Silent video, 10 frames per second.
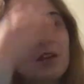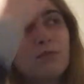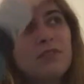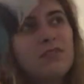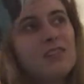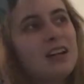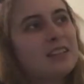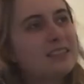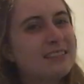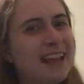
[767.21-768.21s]
Whether or not
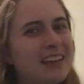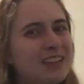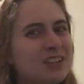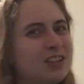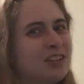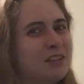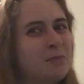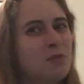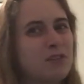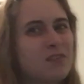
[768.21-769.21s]
Dalinar is going to
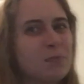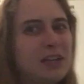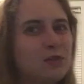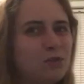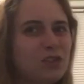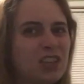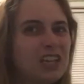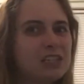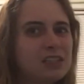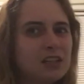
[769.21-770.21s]
be one of them, I don't
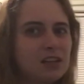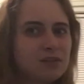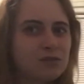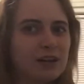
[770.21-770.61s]
think so.